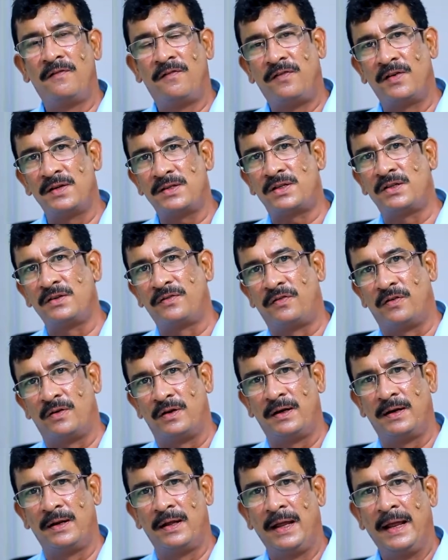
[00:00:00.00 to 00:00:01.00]
First of
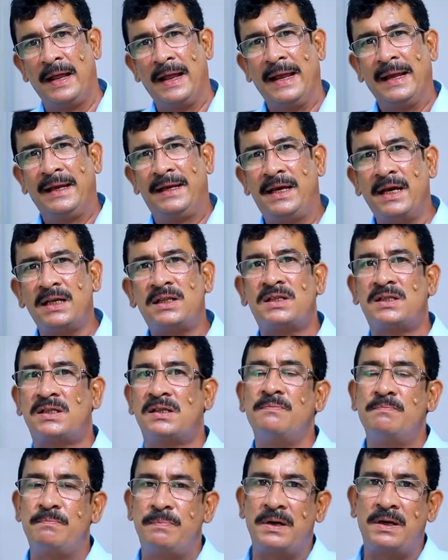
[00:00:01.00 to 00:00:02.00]
all, get
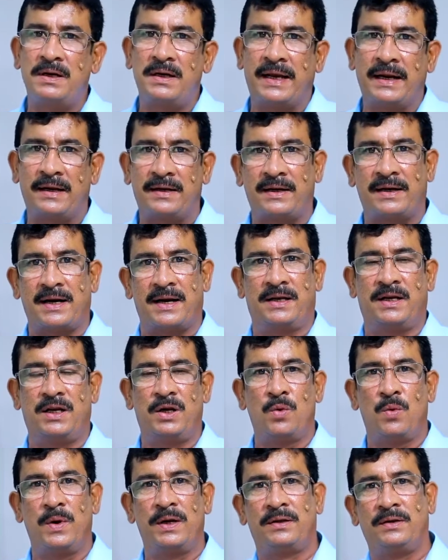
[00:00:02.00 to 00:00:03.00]
simple, get
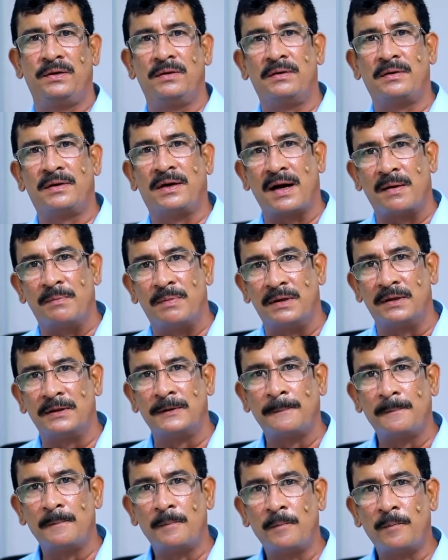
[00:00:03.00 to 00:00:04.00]
cracking with your grammar,
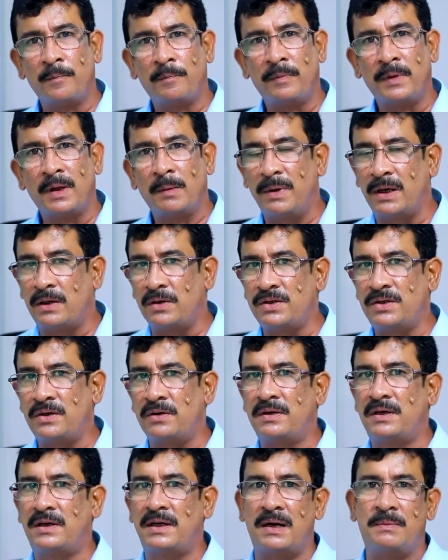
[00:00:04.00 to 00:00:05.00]
because
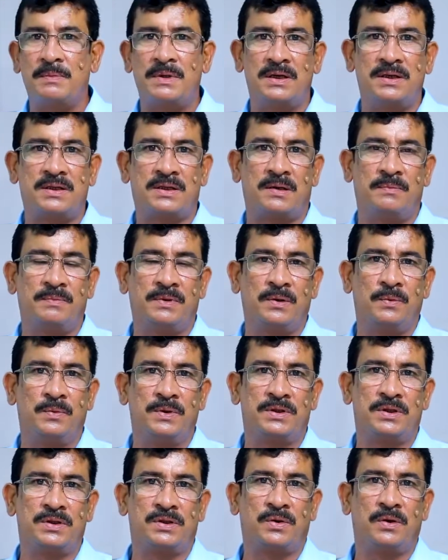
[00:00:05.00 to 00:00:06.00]
your grammar is something
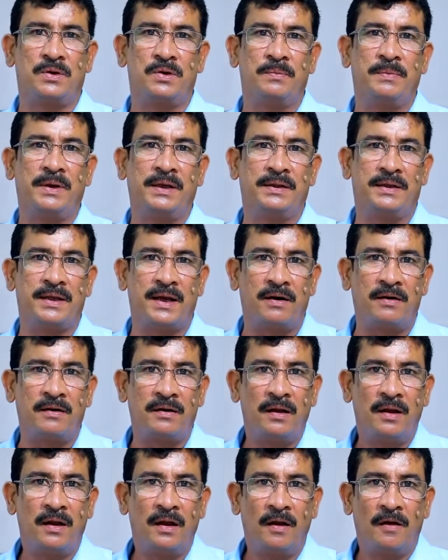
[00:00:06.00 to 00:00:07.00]
which is going to be
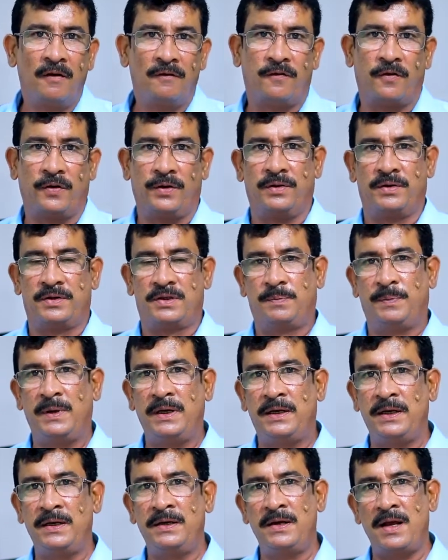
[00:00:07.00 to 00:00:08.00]
there for your
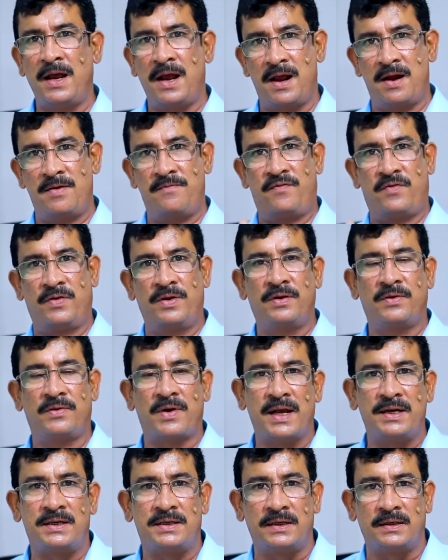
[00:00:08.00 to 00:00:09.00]
speaking and for your
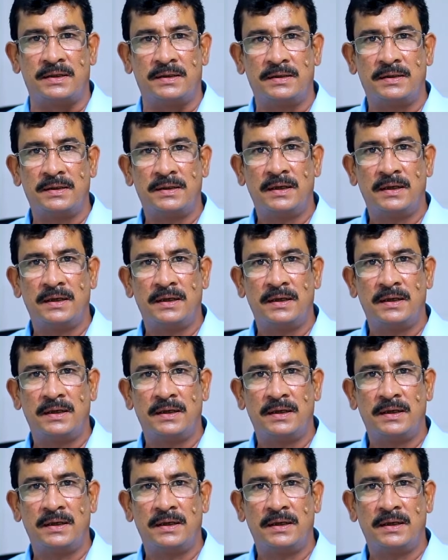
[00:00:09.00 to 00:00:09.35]
writing.